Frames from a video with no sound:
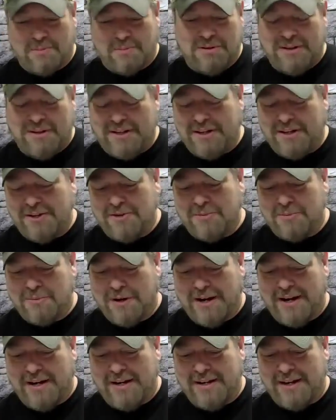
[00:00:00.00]
completely
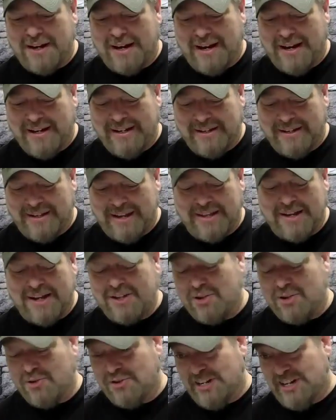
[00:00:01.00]
underweight, and they
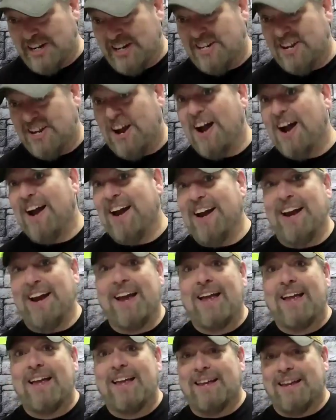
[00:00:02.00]
thought she was going to die.